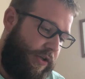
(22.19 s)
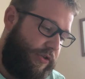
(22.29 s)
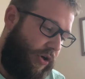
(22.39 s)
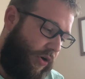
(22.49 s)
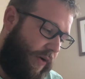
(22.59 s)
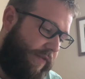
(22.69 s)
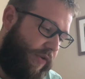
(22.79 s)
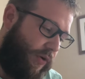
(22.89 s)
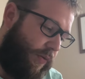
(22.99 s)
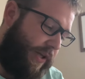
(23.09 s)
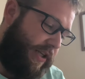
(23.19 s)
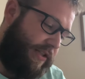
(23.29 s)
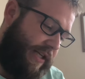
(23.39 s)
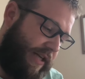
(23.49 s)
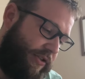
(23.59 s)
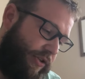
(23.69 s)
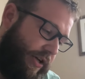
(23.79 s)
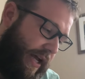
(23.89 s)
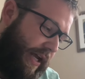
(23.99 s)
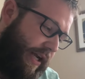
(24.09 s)
So, if you were with us
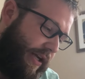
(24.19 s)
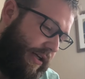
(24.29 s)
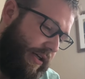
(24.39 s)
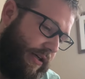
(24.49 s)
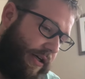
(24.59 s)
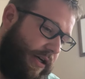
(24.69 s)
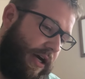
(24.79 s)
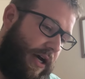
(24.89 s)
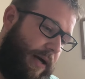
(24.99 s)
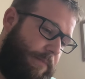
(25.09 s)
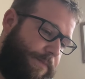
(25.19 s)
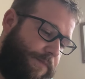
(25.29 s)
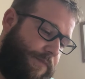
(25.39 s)
yesterday, um,